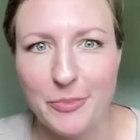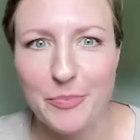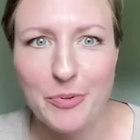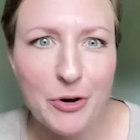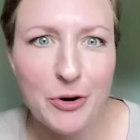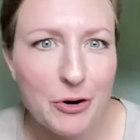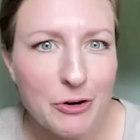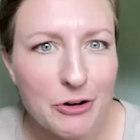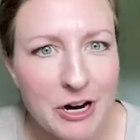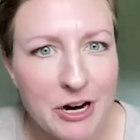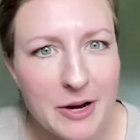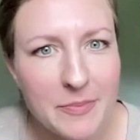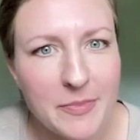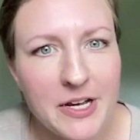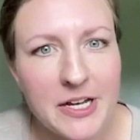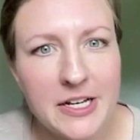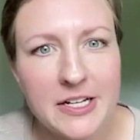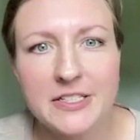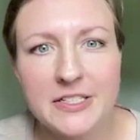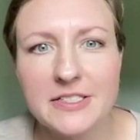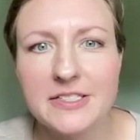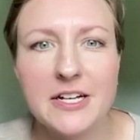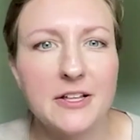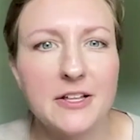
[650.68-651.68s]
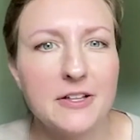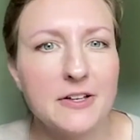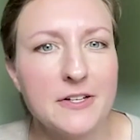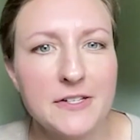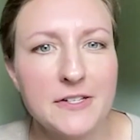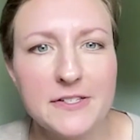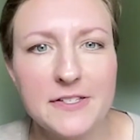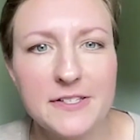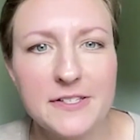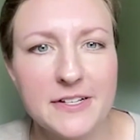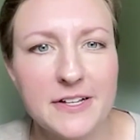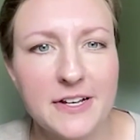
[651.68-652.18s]
programming. Tell
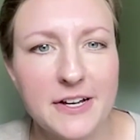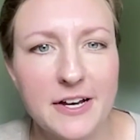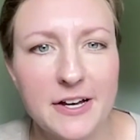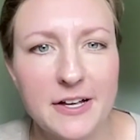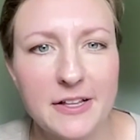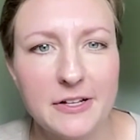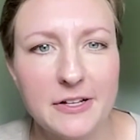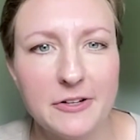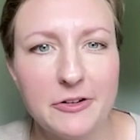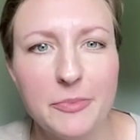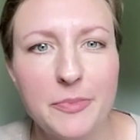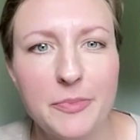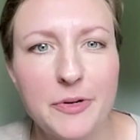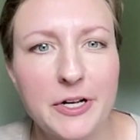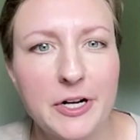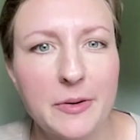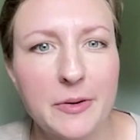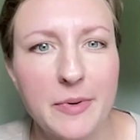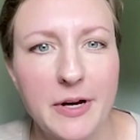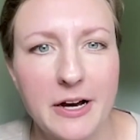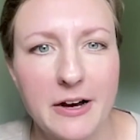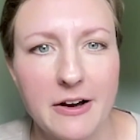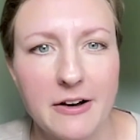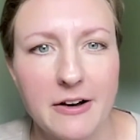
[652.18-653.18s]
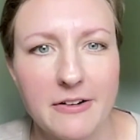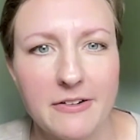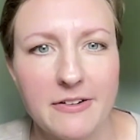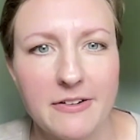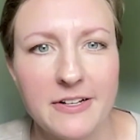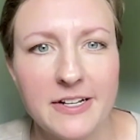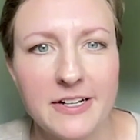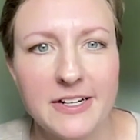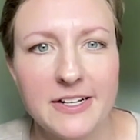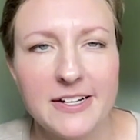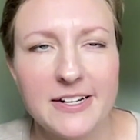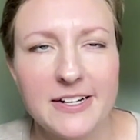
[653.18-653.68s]
us a little bit about
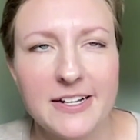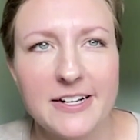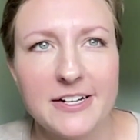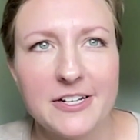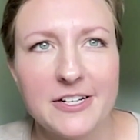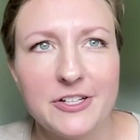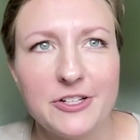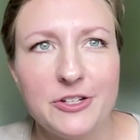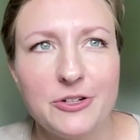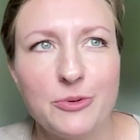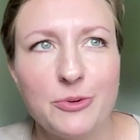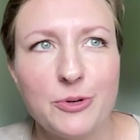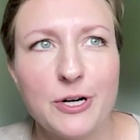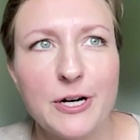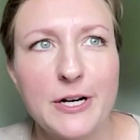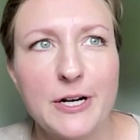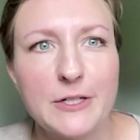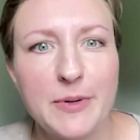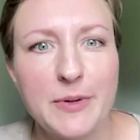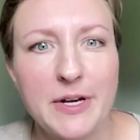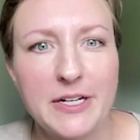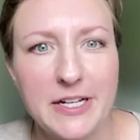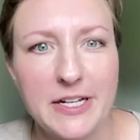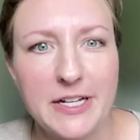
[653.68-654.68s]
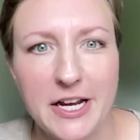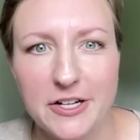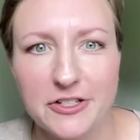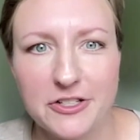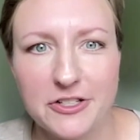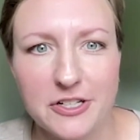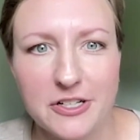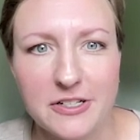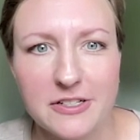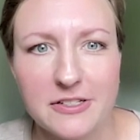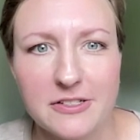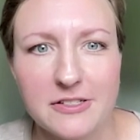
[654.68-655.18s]
your
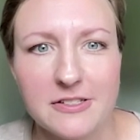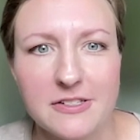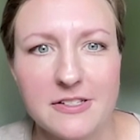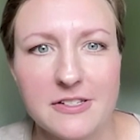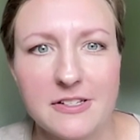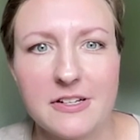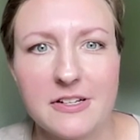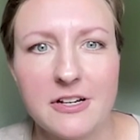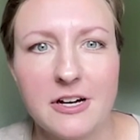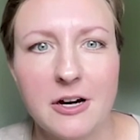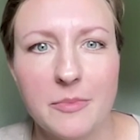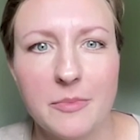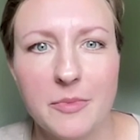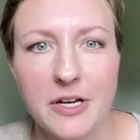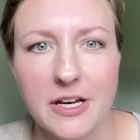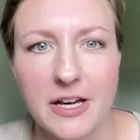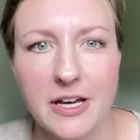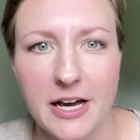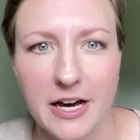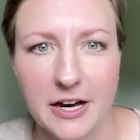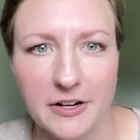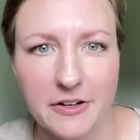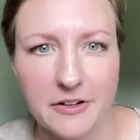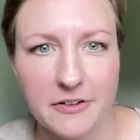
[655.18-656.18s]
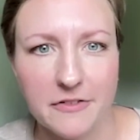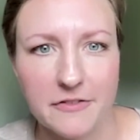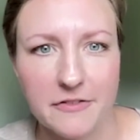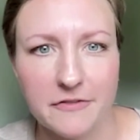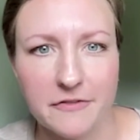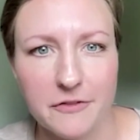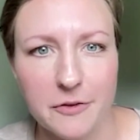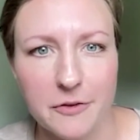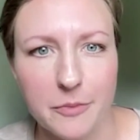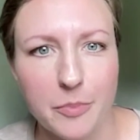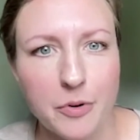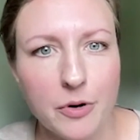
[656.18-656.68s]
expectations coming out
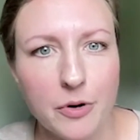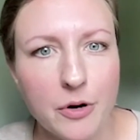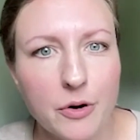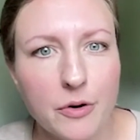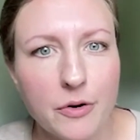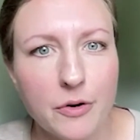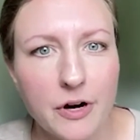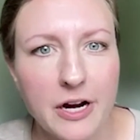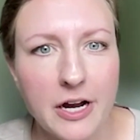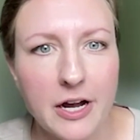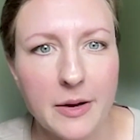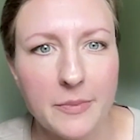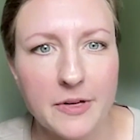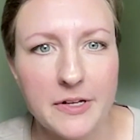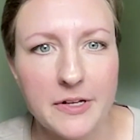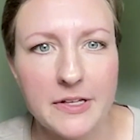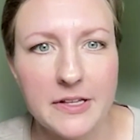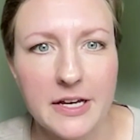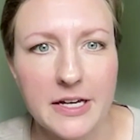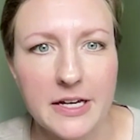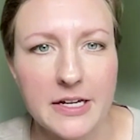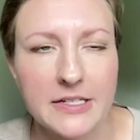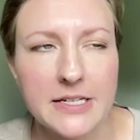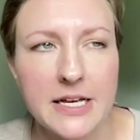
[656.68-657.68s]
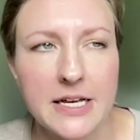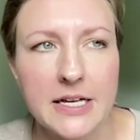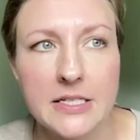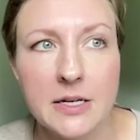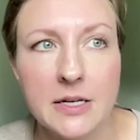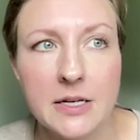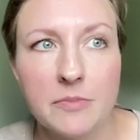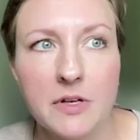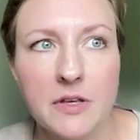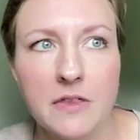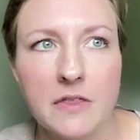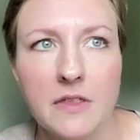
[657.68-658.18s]
of the program. Like, is that
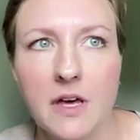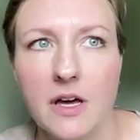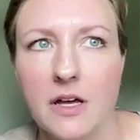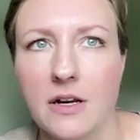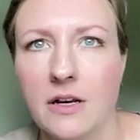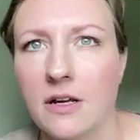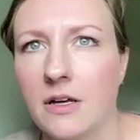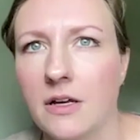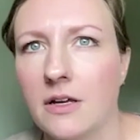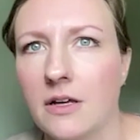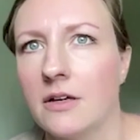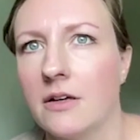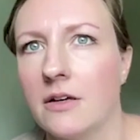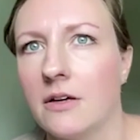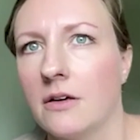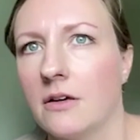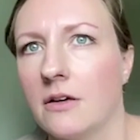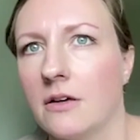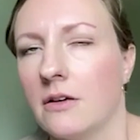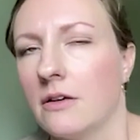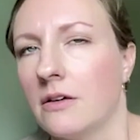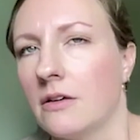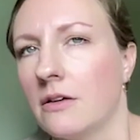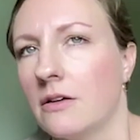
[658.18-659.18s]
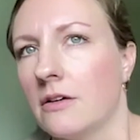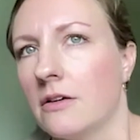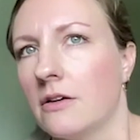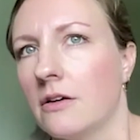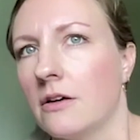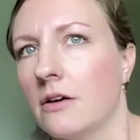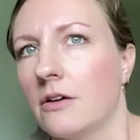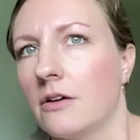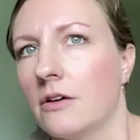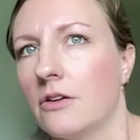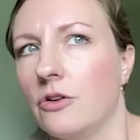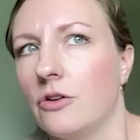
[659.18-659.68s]
something that
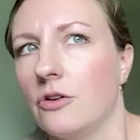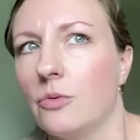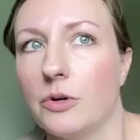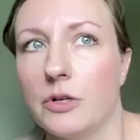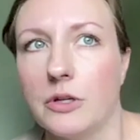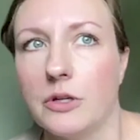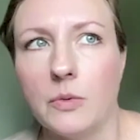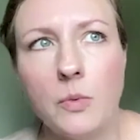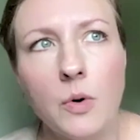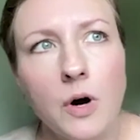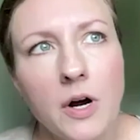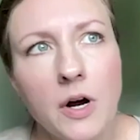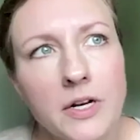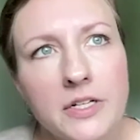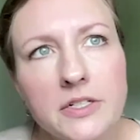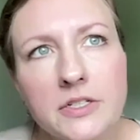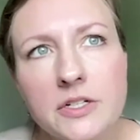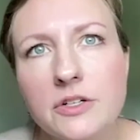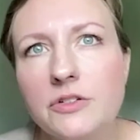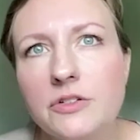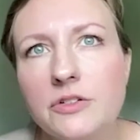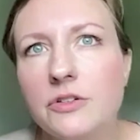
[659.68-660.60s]
you really wanted to